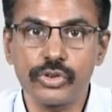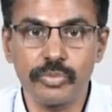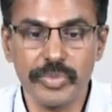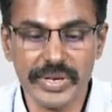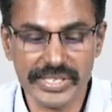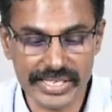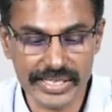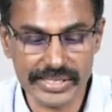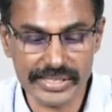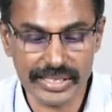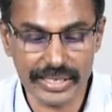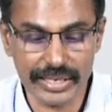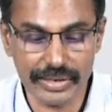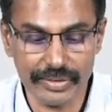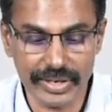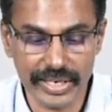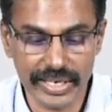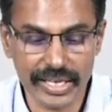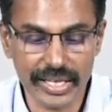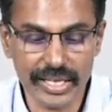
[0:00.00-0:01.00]

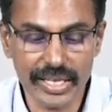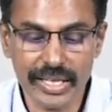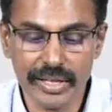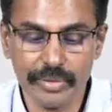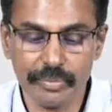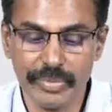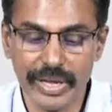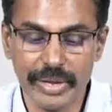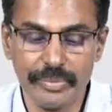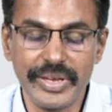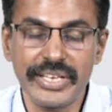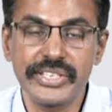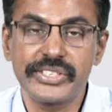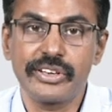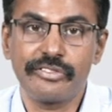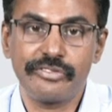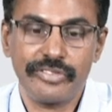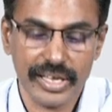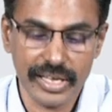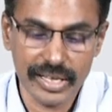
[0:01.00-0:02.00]
supersensitivity by means
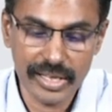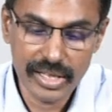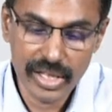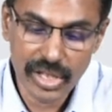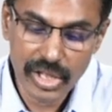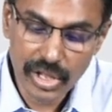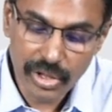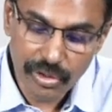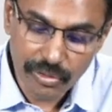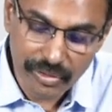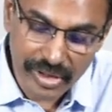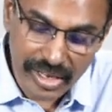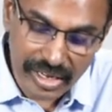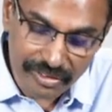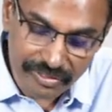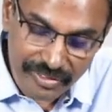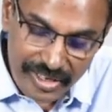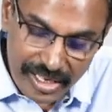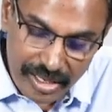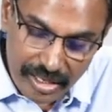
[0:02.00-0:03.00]
of a
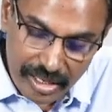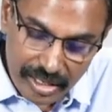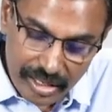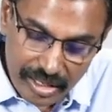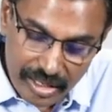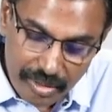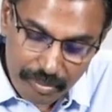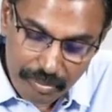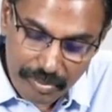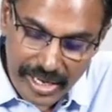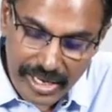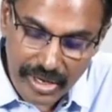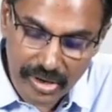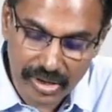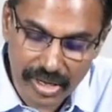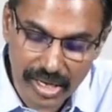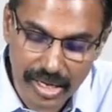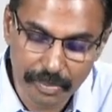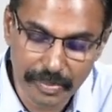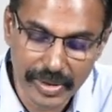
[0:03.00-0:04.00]
very weak
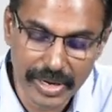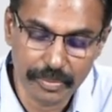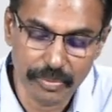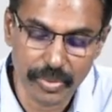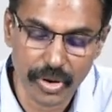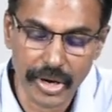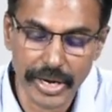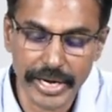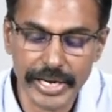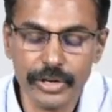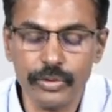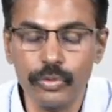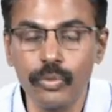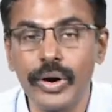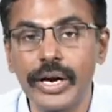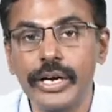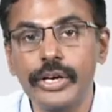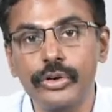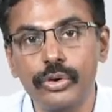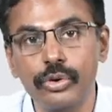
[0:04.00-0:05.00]
pilocarpine,
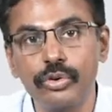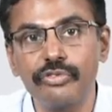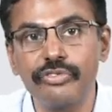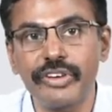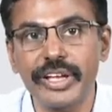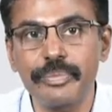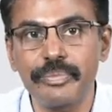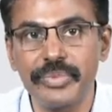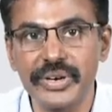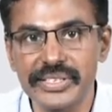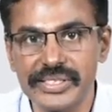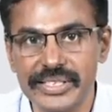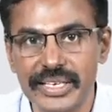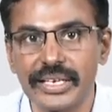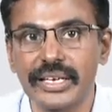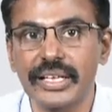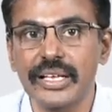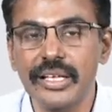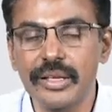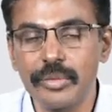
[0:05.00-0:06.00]

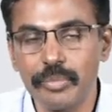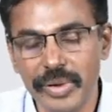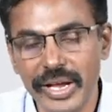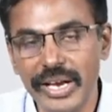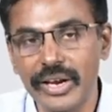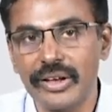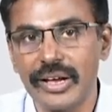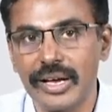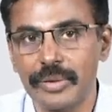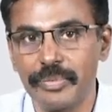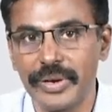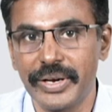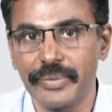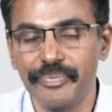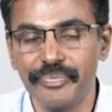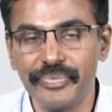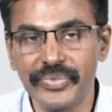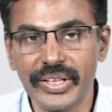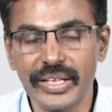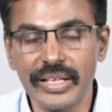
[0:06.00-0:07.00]
0.125% pilocarpine.
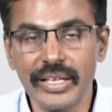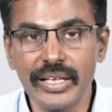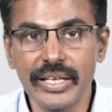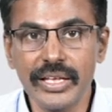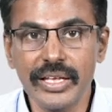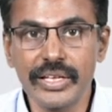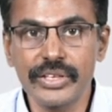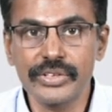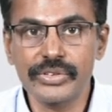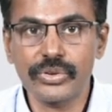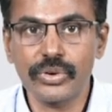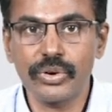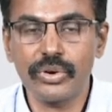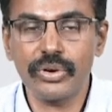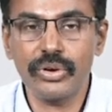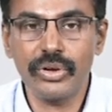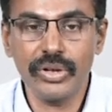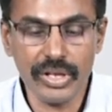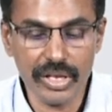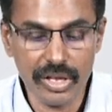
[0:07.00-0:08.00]

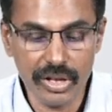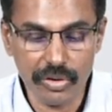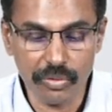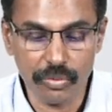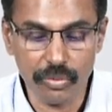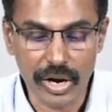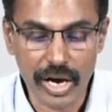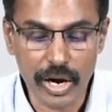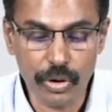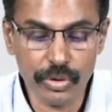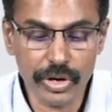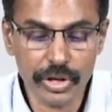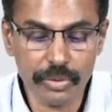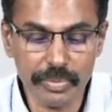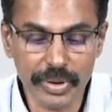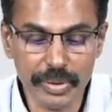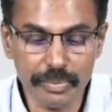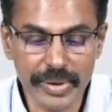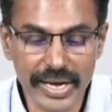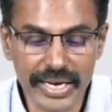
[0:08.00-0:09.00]
So how do you
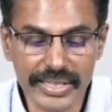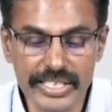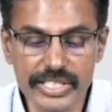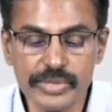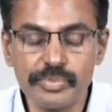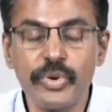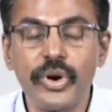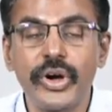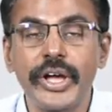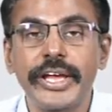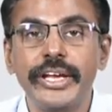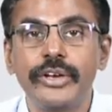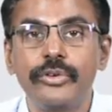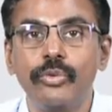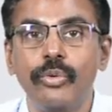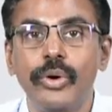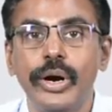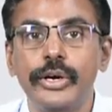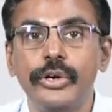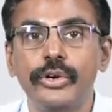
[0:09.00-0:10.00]
prepare this
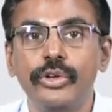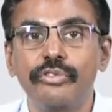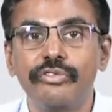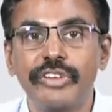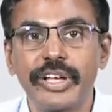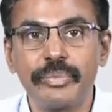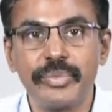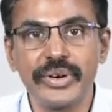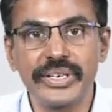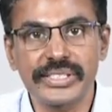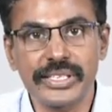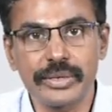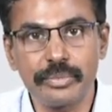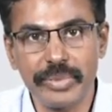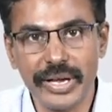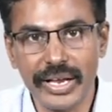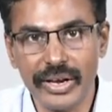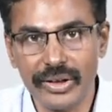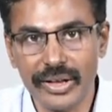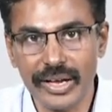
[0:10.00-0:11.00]
0.125%
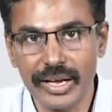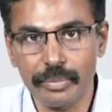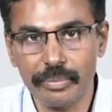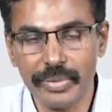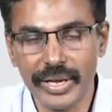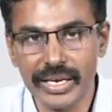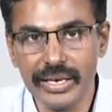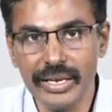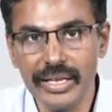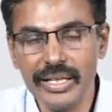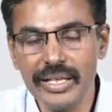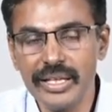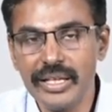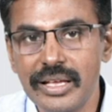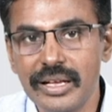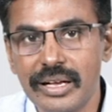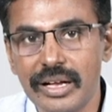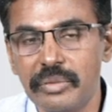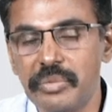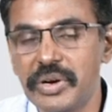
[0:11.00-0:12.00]
pilocarpine?
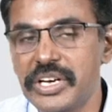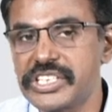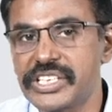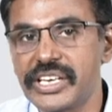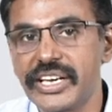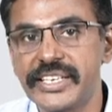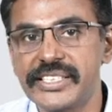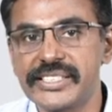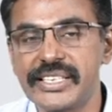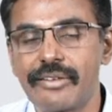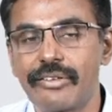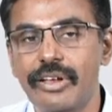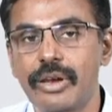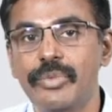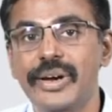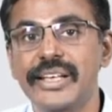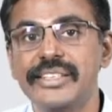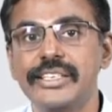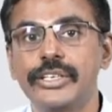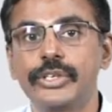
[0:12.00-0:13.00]
Commercially, it is
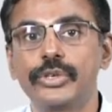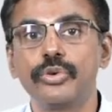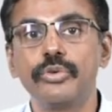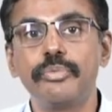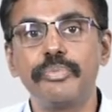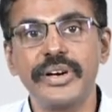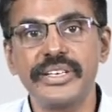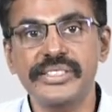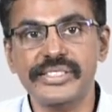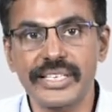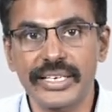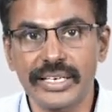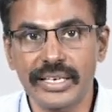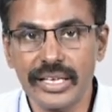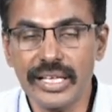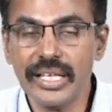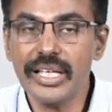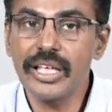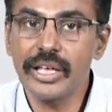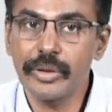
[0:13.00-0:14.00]
available as a 2%
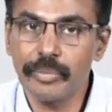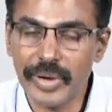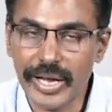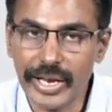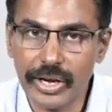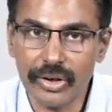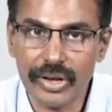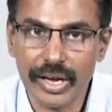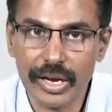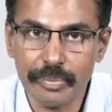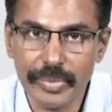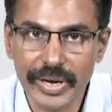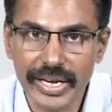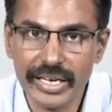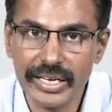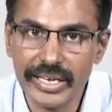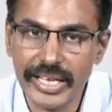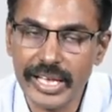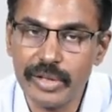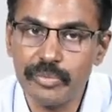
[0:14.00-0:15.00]

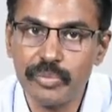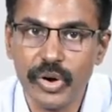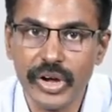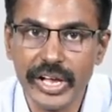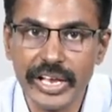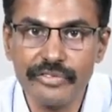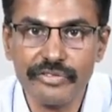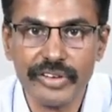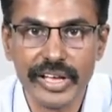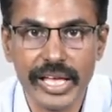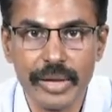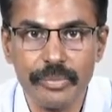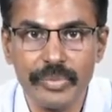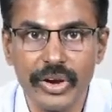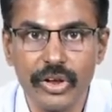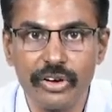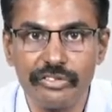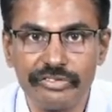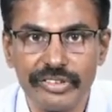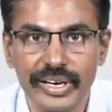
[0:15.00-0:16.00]
pilocarpine. Take 0.5
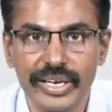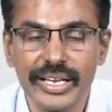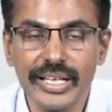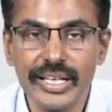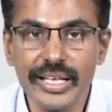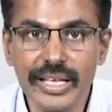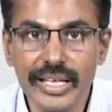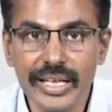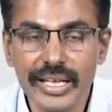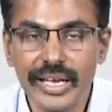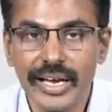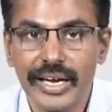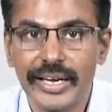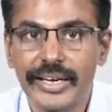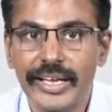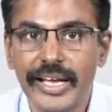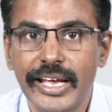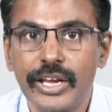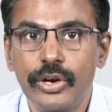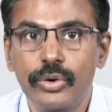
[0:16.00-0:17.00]
ml of it and
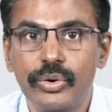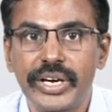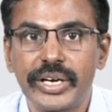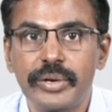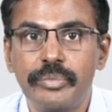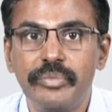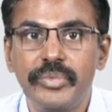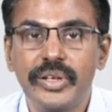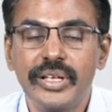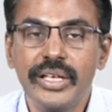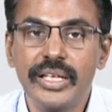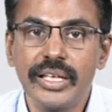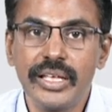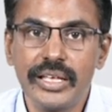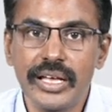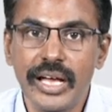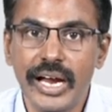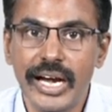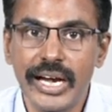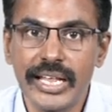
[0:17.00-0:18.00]
dilute it
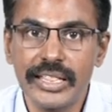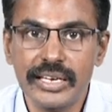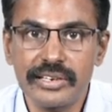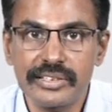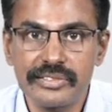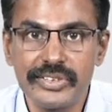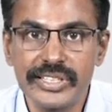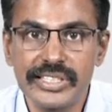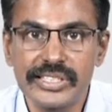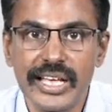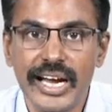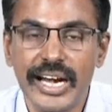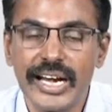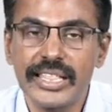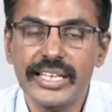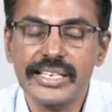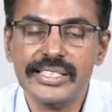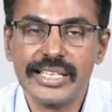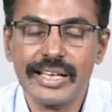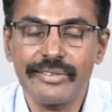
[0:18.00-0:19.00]
with
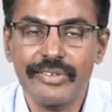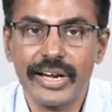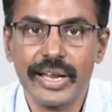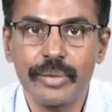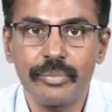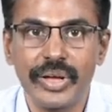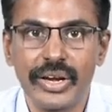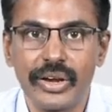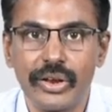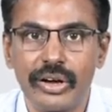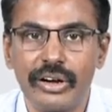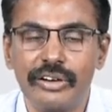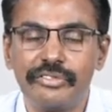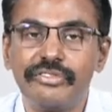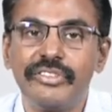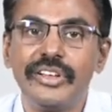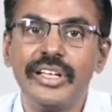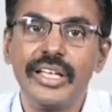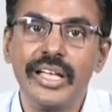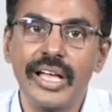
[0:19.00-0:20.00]
another 7 ml
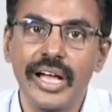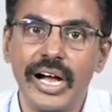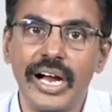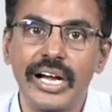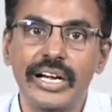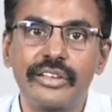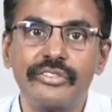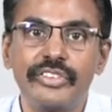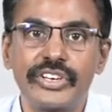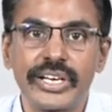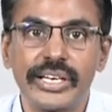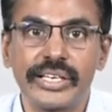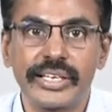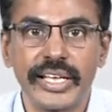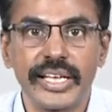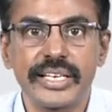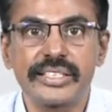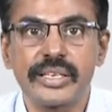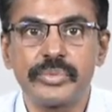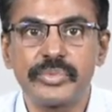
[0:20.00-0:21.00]
of artificial
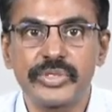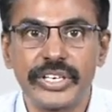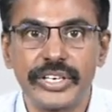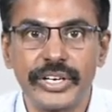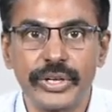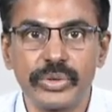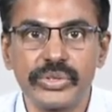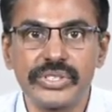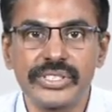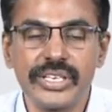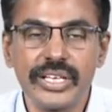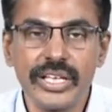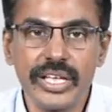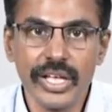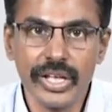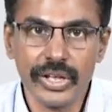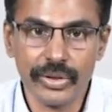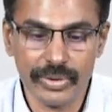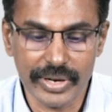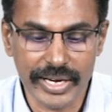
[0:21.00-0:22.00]
tear substitutes.
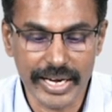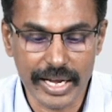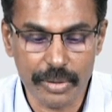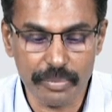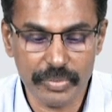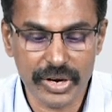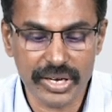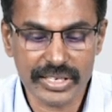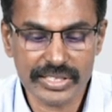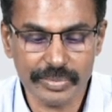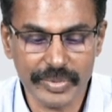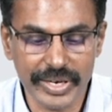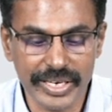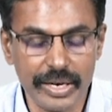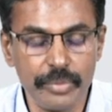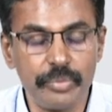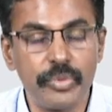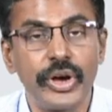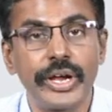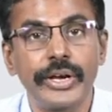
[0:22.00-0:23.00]
You will get
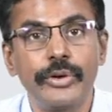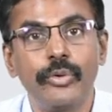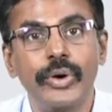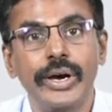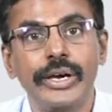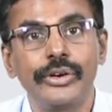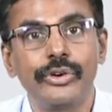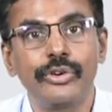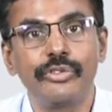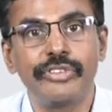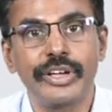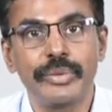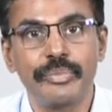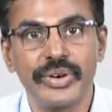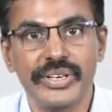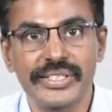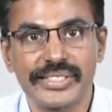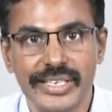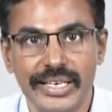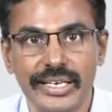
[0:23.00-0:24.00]
approximately
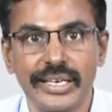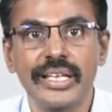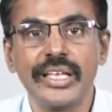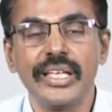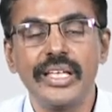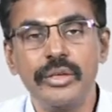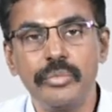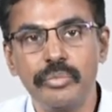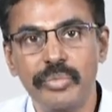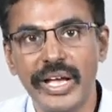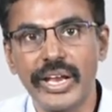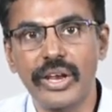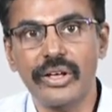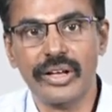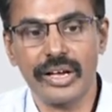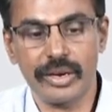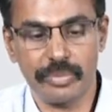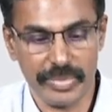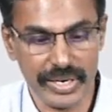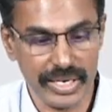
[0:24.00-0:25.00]
0.125%
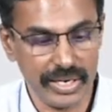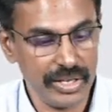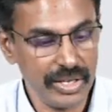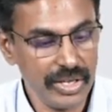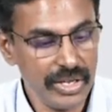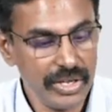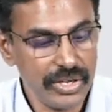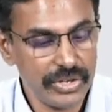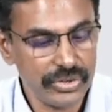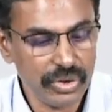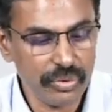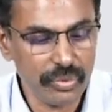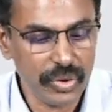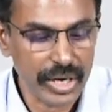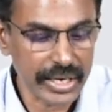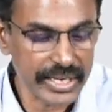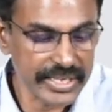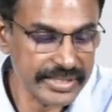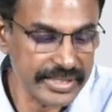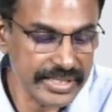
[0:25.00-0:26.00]
pilocarpine. So
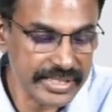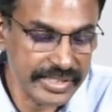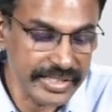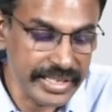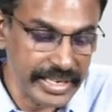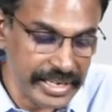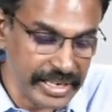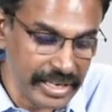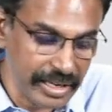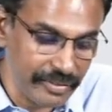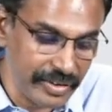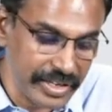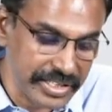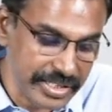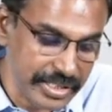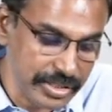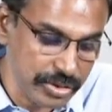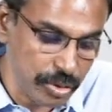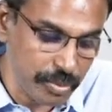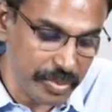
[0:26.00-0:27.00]
what is this
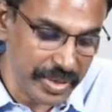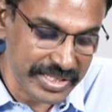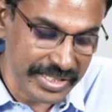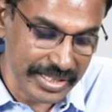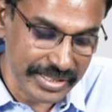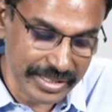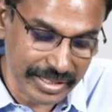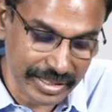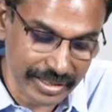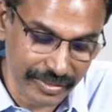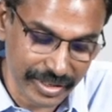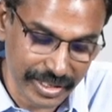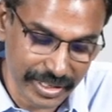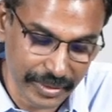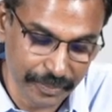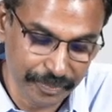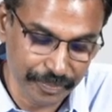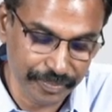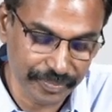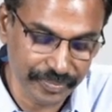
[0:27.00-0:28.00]
denervation
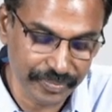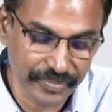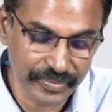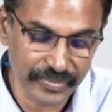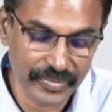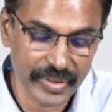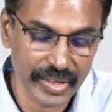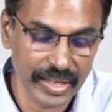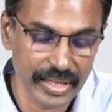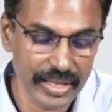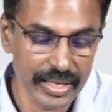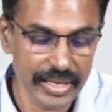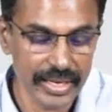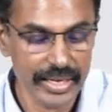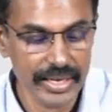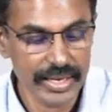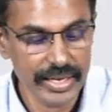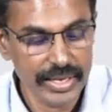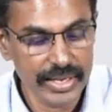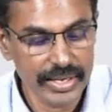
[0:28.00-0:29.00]
supersensitivity?
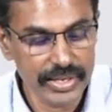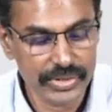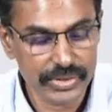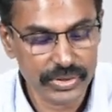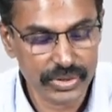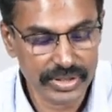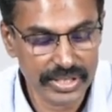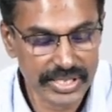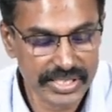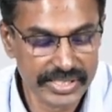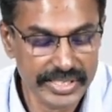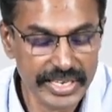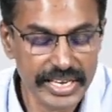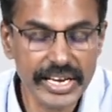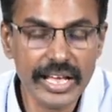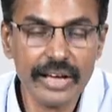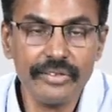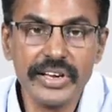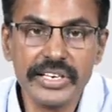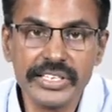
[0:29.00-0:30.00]
So this
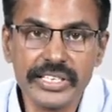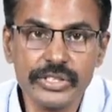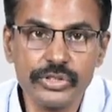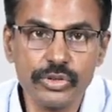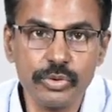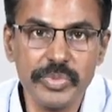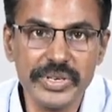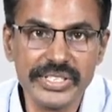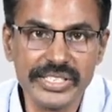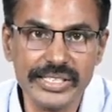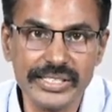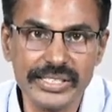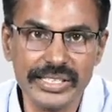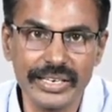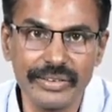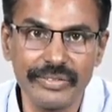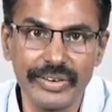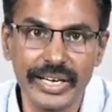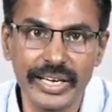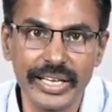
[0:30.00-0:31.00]
denervation
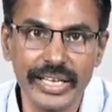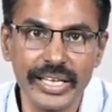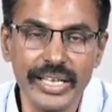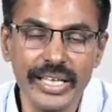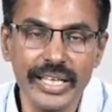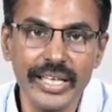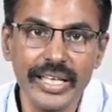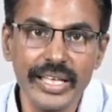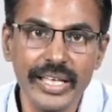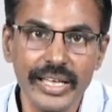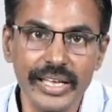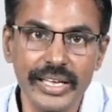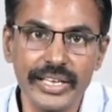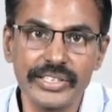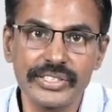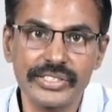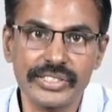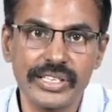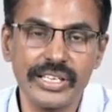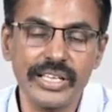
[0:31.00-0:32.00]
supersensitivity
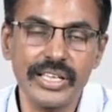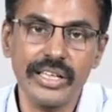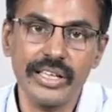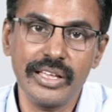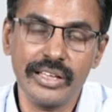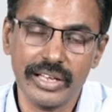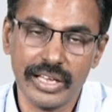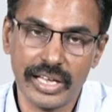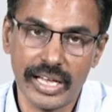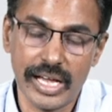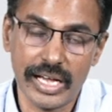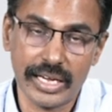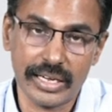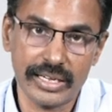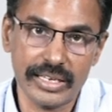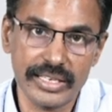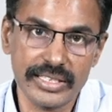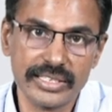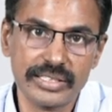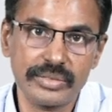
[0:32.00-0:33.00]

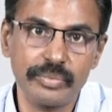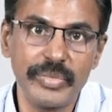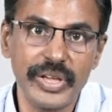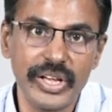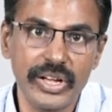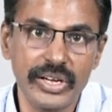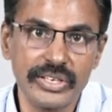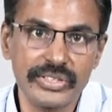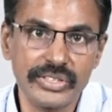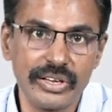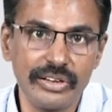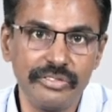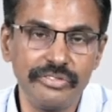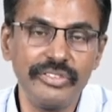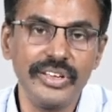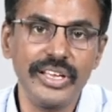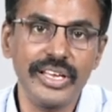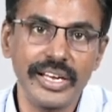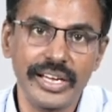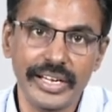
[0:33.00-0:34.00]
occurs because of
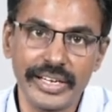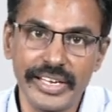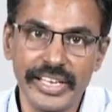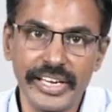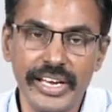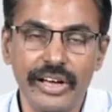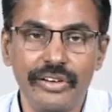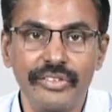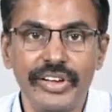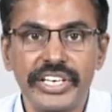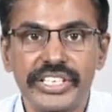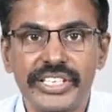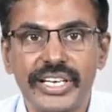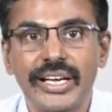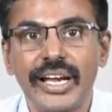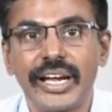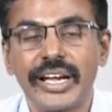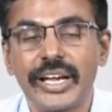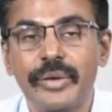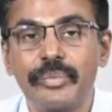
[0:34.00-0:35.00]

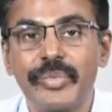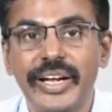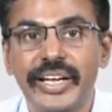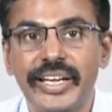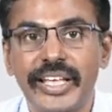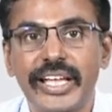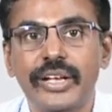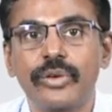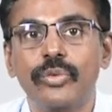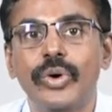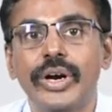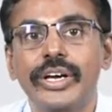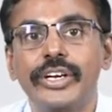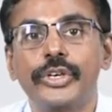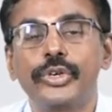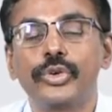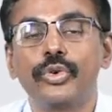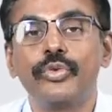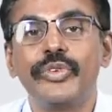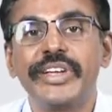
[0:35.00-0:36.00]
denervation, and it may take 1
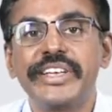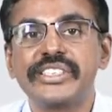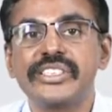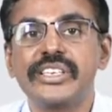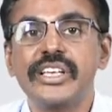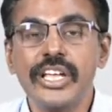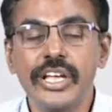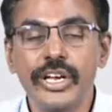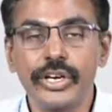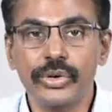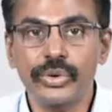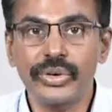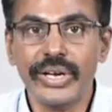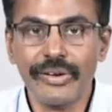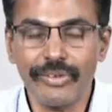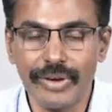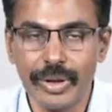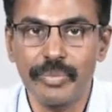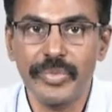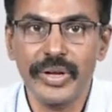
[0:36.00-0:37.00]
to 2 weeks to
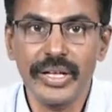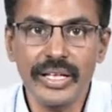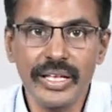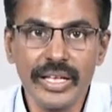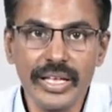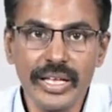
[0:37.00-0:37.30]
develop.